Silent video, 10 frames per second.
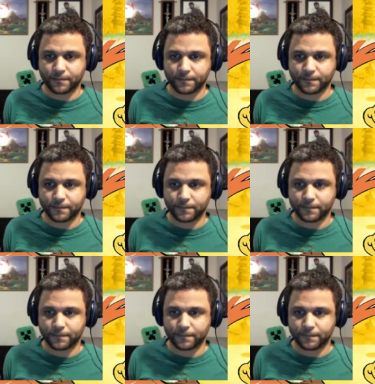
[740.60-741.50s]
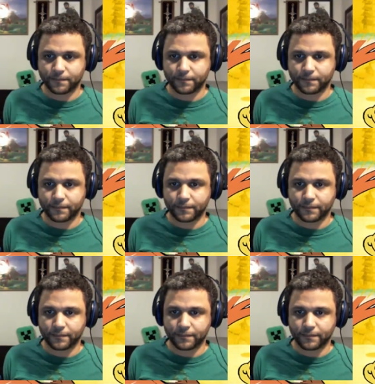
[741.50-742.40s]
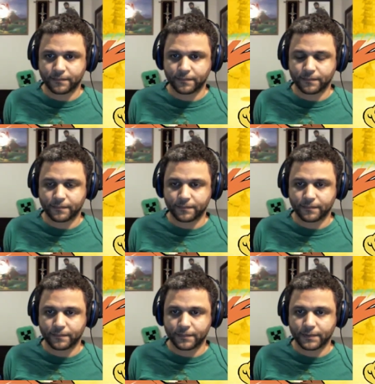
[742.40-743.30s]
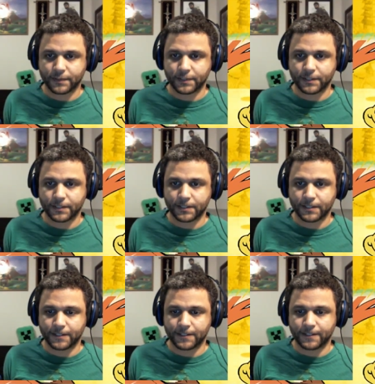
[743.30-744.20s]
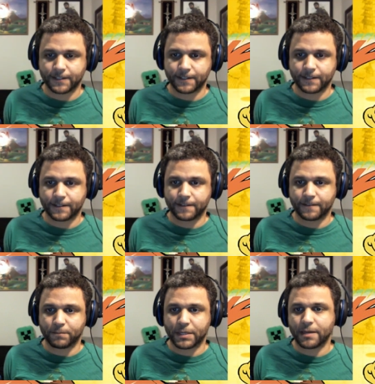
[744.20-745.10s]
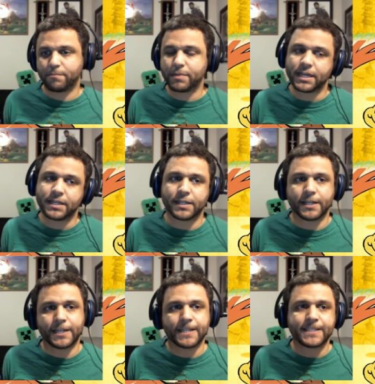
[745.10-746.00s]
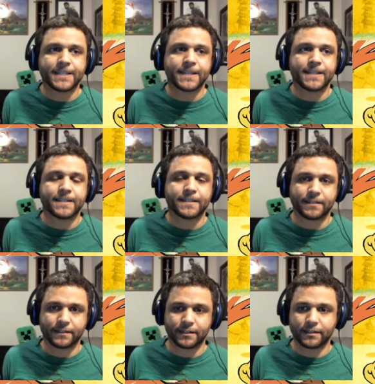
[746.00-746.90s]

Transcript: No one is speaking in this clip.